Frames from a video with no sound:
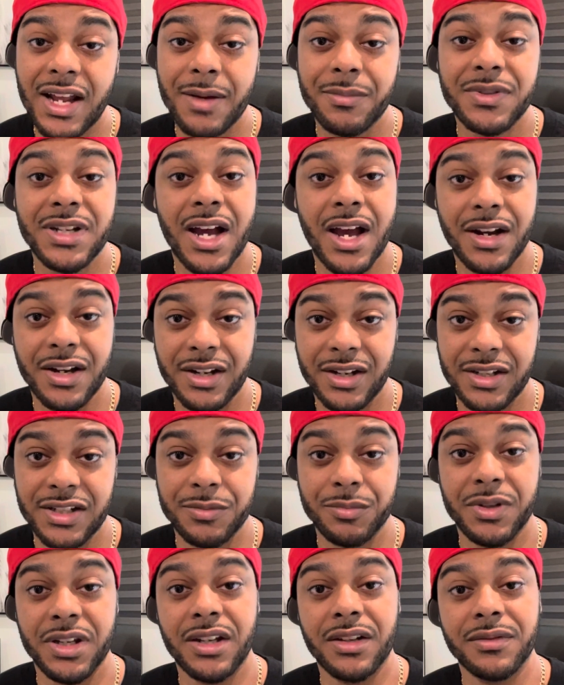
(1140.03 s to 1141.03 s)
I'm tired of
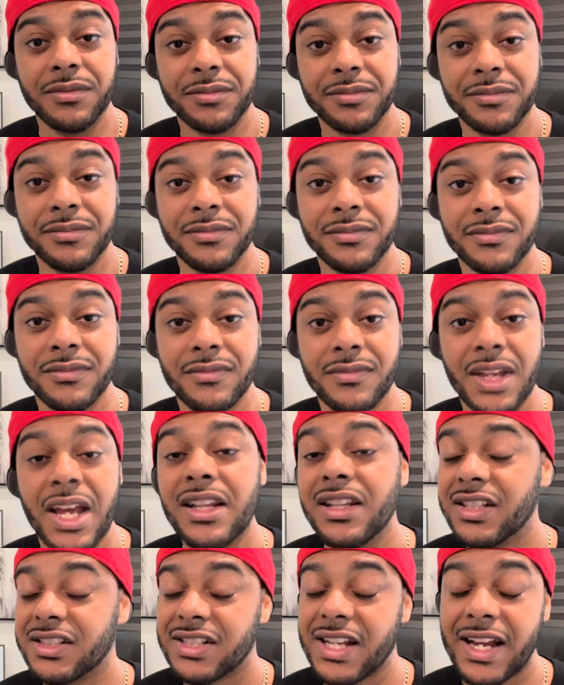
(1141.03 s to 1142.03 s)
these men. It
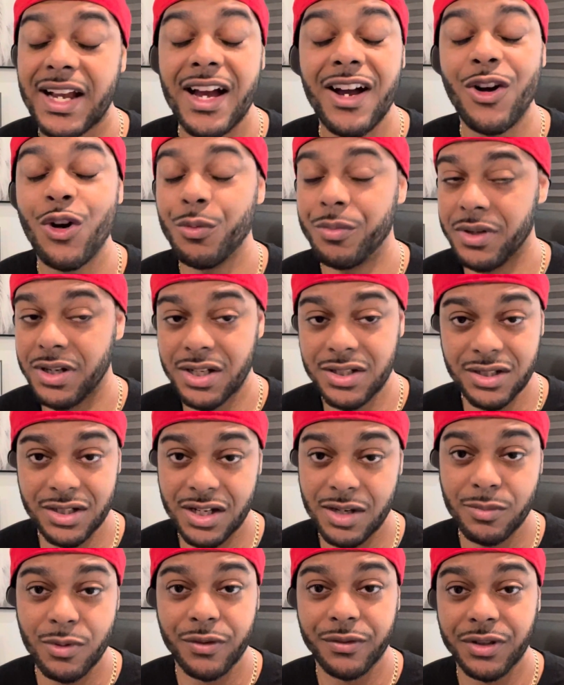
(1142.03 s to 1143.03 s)
looks like, I hope he doesn't
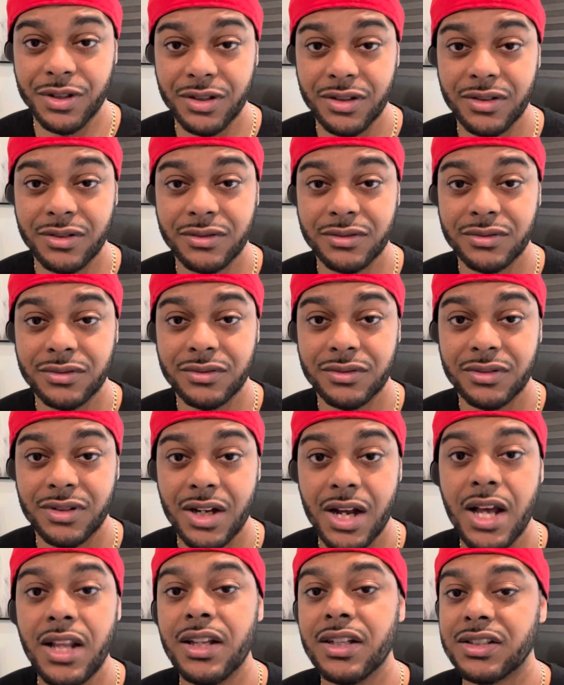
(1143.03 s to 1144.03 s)
come over here.
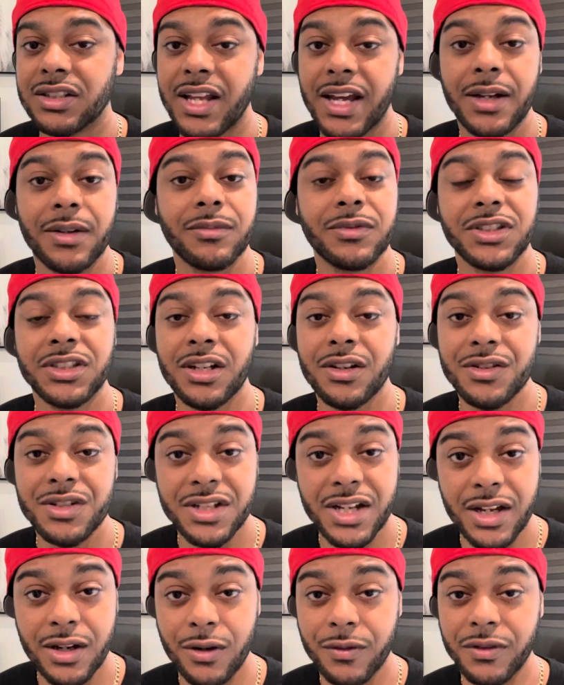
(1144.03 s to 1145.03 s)
It looks like, sir,
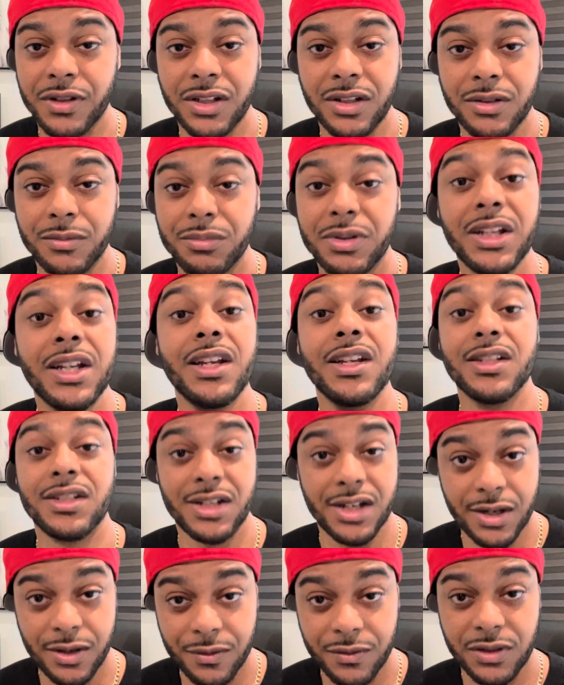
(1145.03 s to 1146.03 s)
stay over there. Please
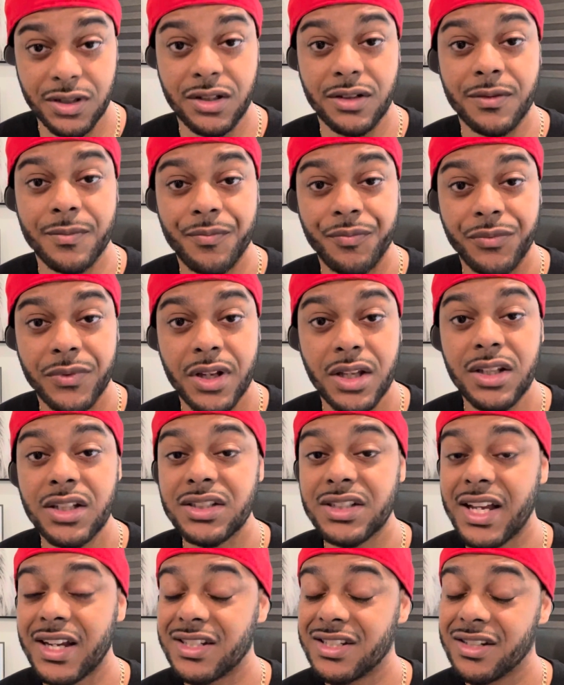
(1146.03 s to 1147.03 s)
stay over there. It
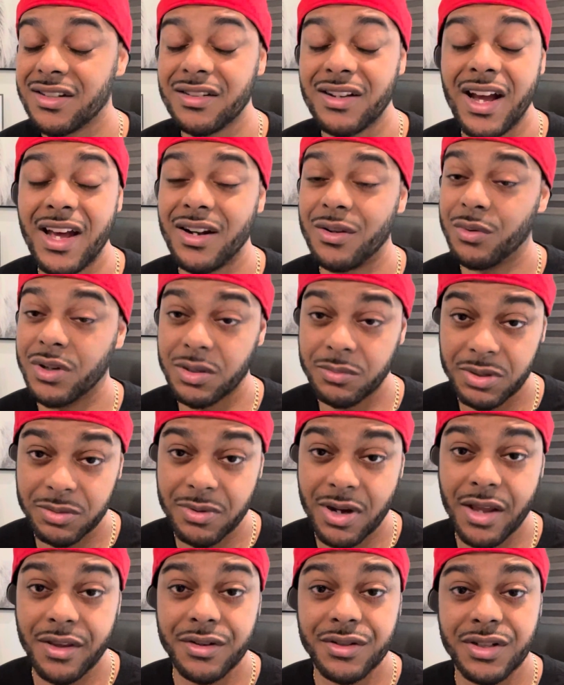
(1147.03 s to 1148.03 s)
looks like, sir, I don't want to be
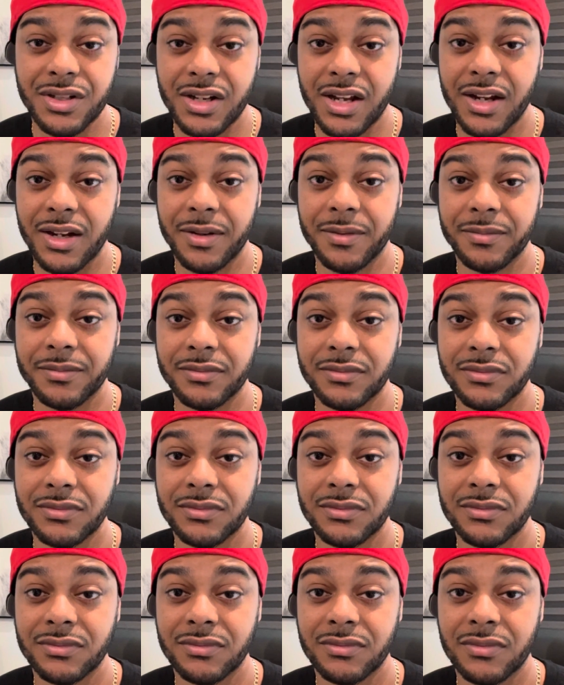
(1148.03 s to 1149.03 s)
bothered today.
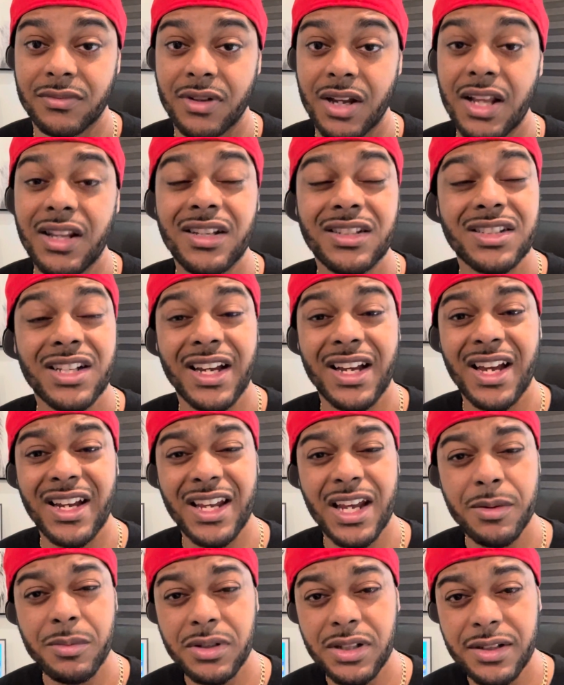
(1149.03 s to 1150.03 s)
It looks like, I
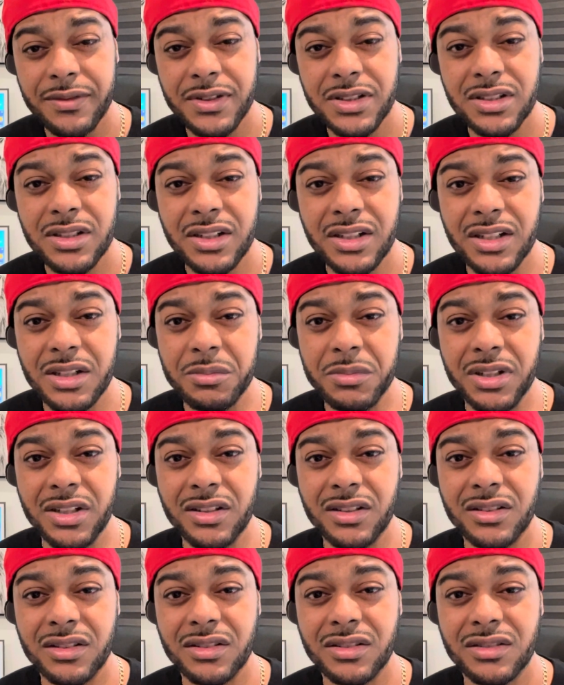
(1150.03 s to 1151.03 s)
can't believe he's looking at me.
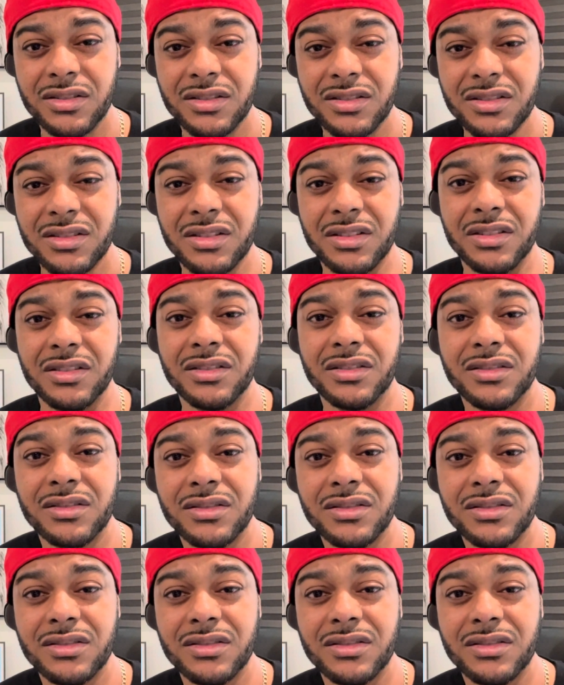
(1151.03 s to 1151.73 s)
Ugh.